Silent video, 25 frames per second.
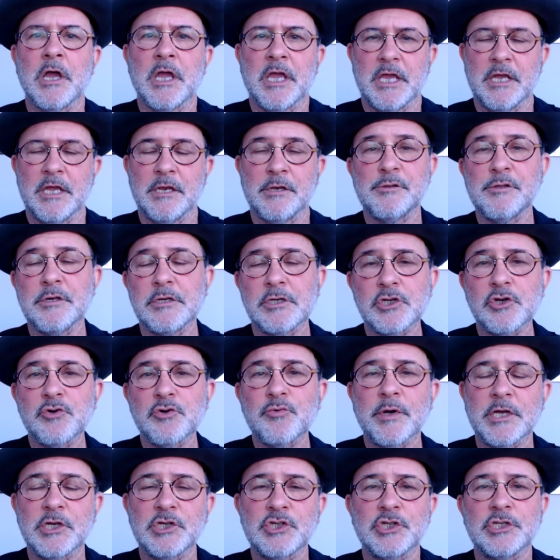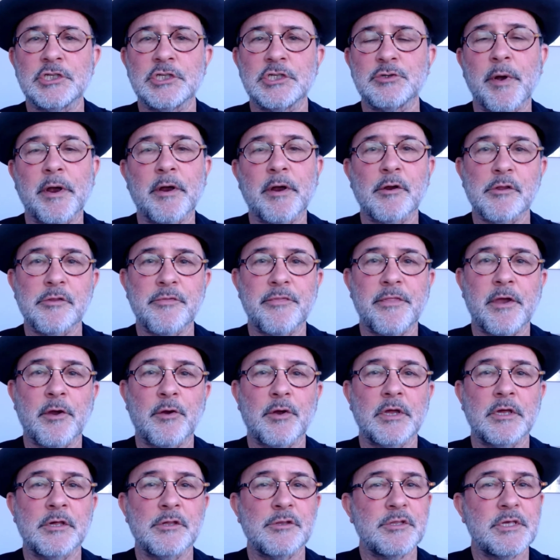in situations where there
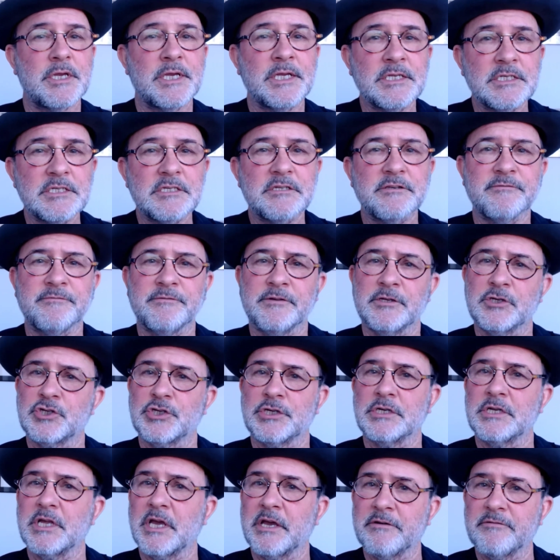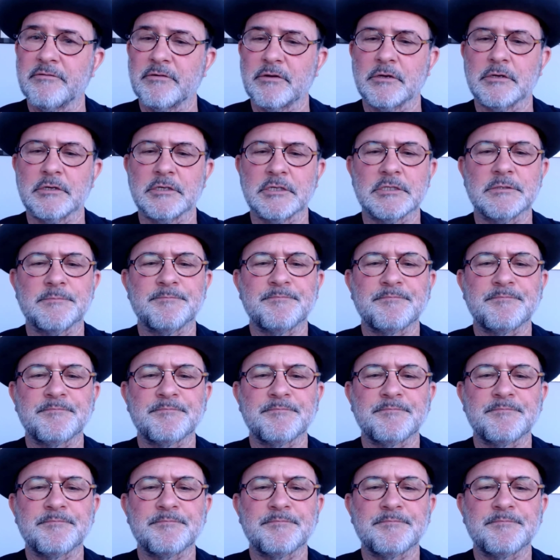is insufficient evidence.